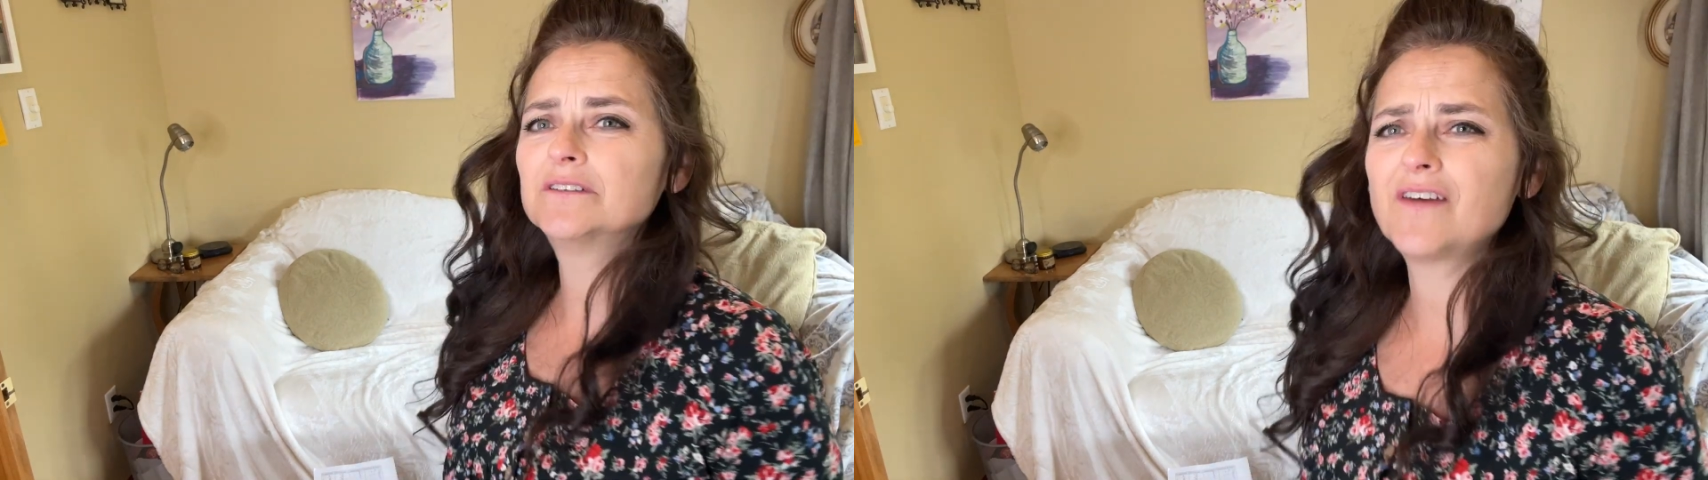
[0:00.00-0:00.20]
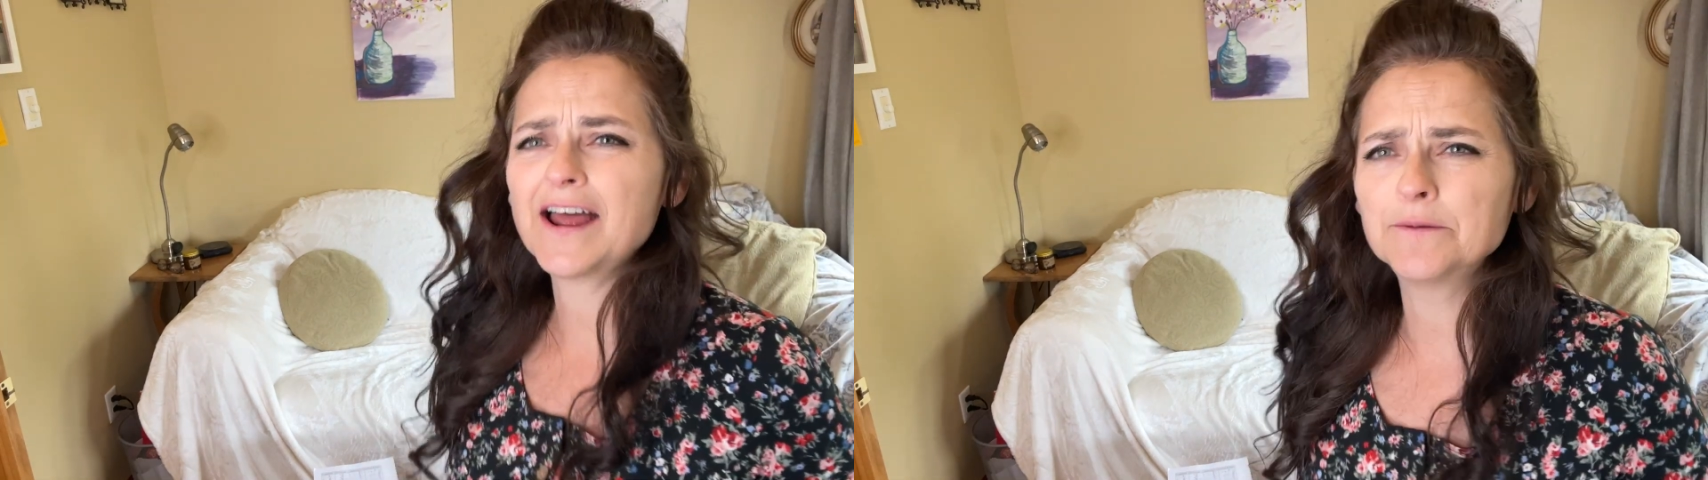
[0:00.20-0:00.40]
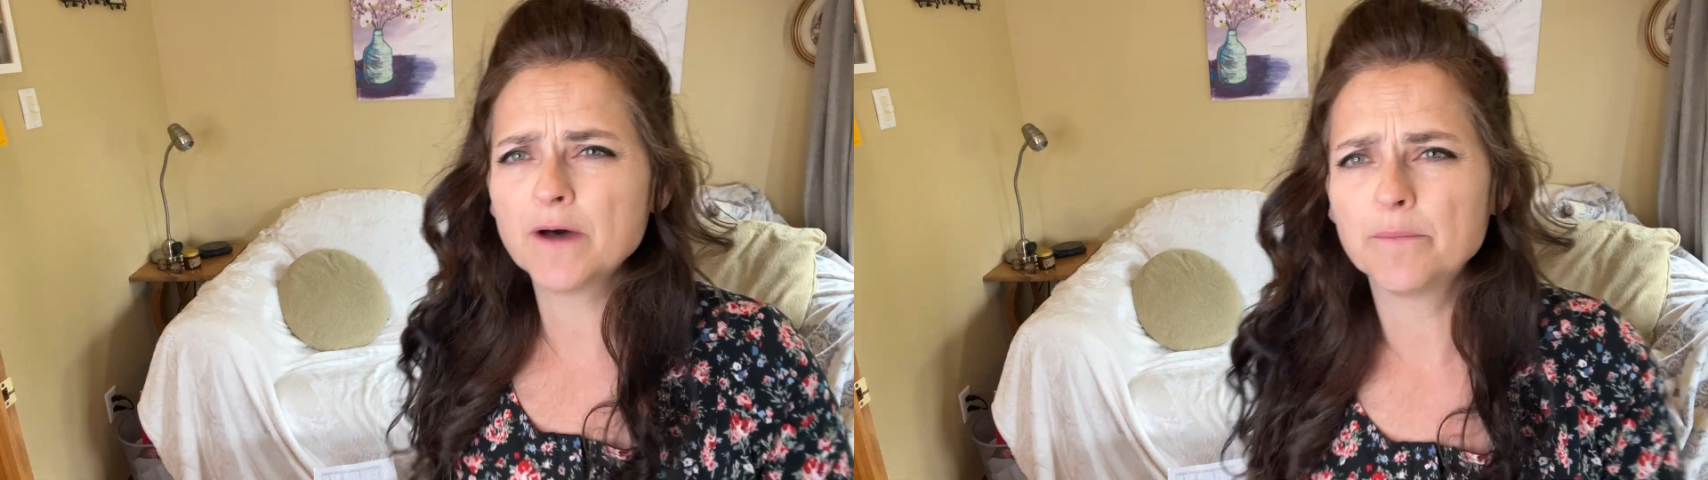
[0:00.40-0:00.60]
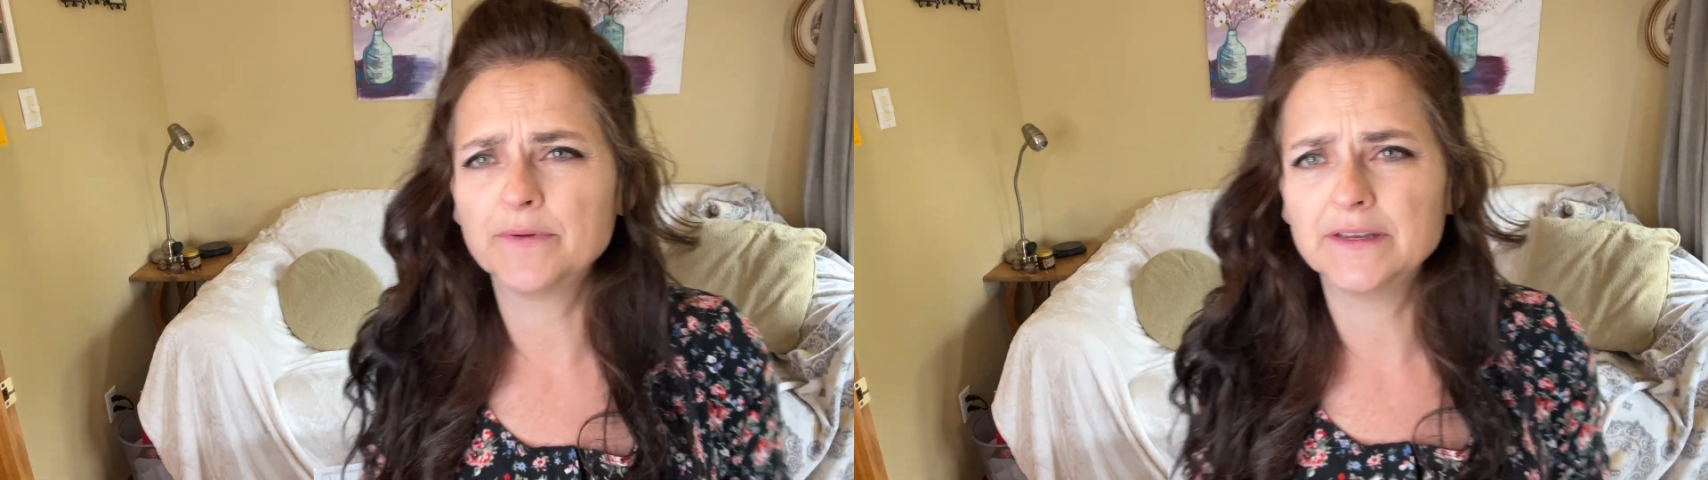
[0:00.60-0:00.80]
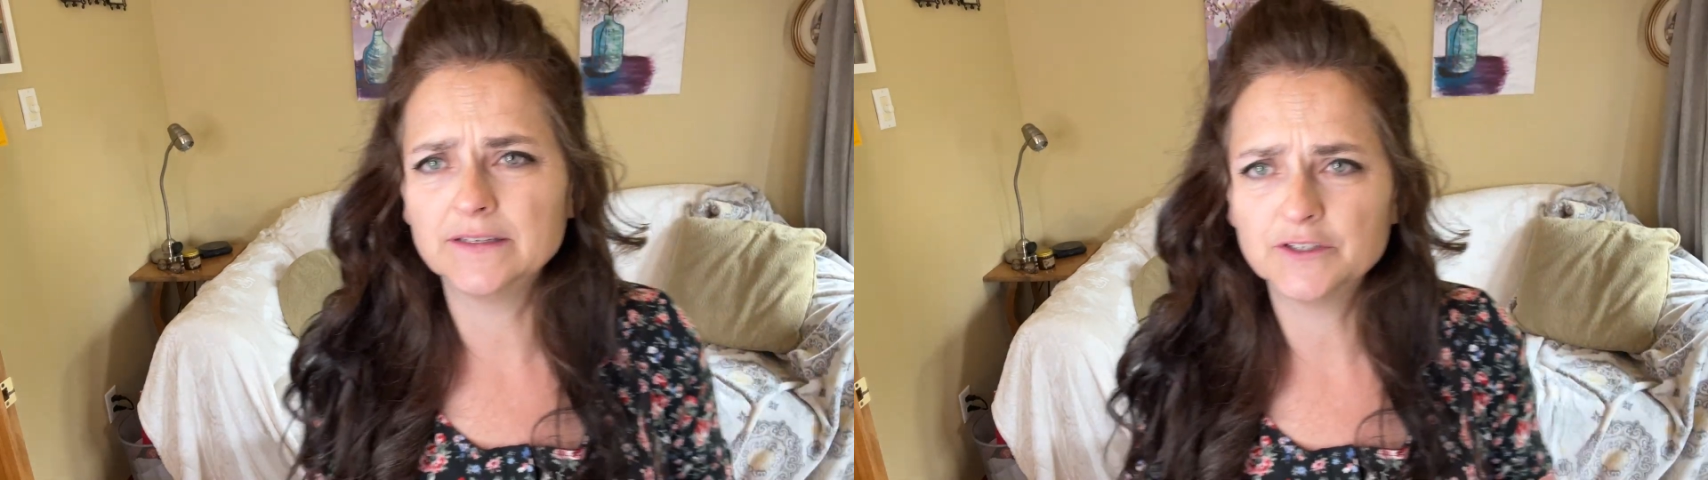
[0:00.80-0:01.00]
divide them up
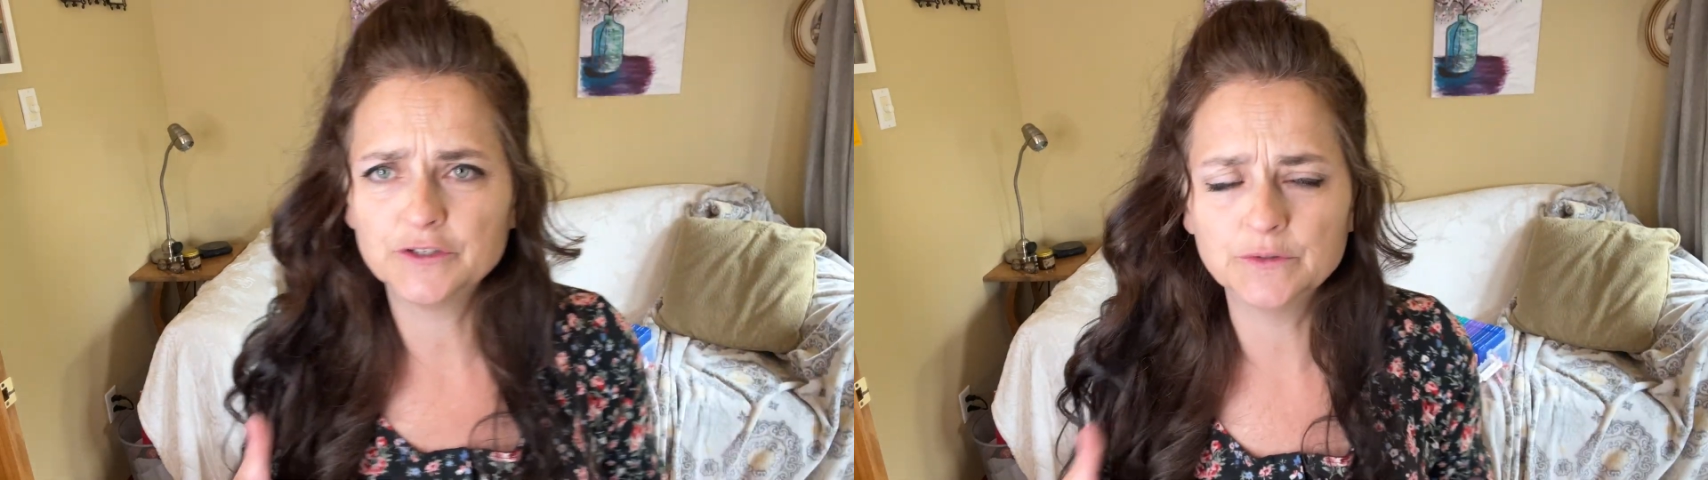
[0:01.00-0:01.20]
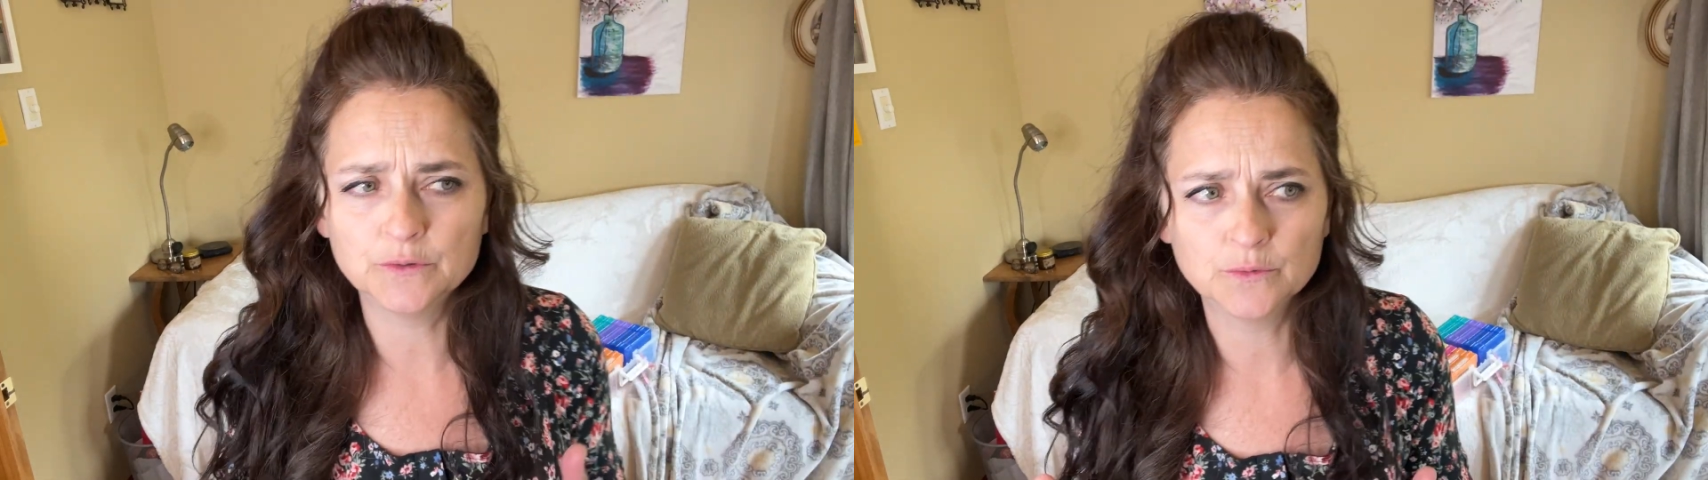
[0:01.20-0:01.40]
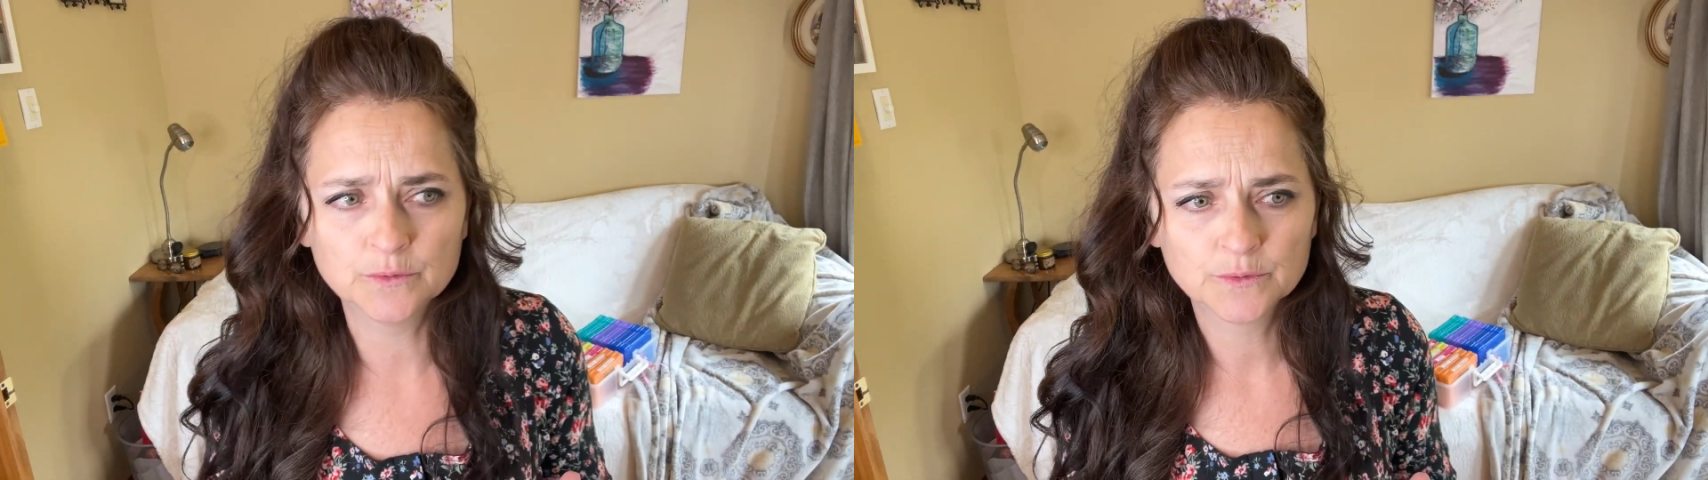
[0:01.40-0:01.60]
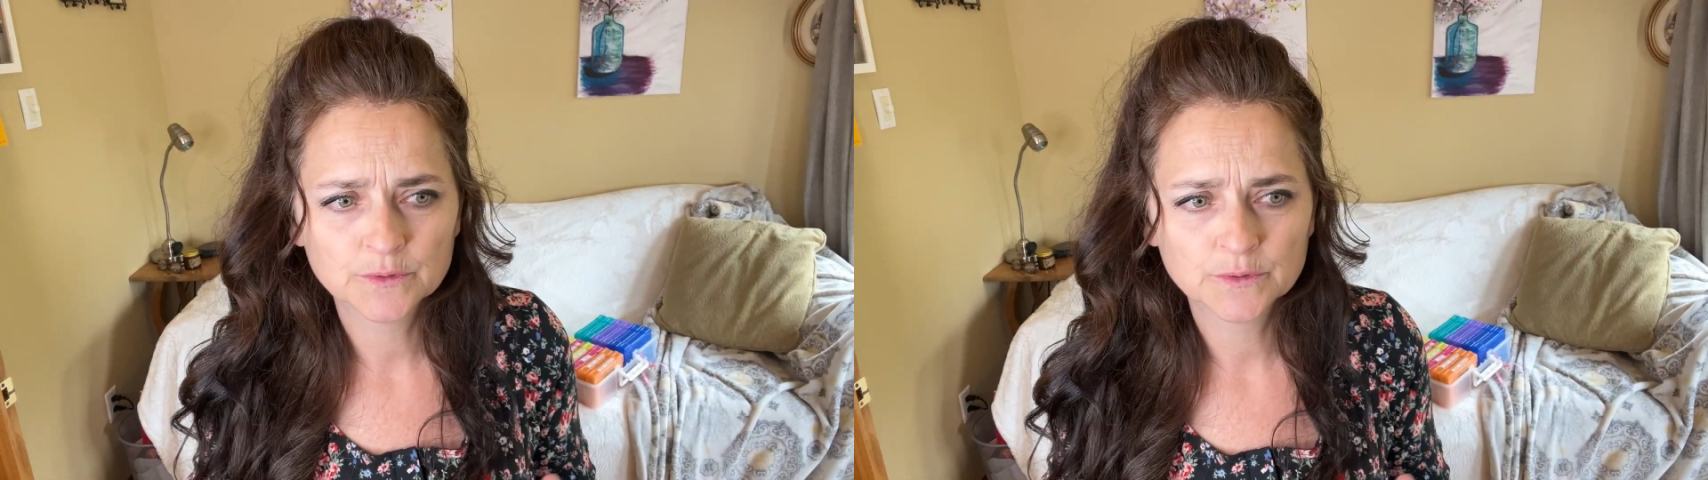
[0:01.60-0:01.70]
into